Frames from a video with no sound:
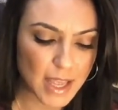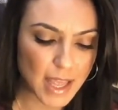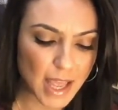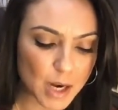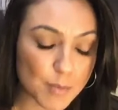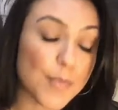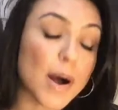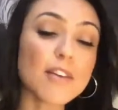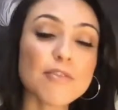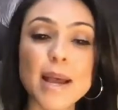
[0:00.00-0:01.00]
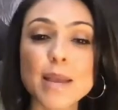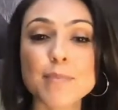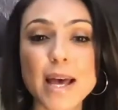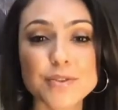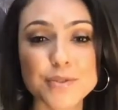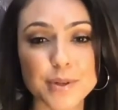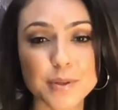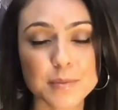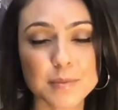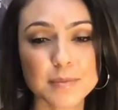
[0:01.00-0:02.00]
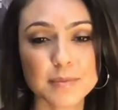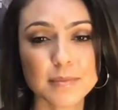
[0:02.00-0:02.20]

And above my bedroom,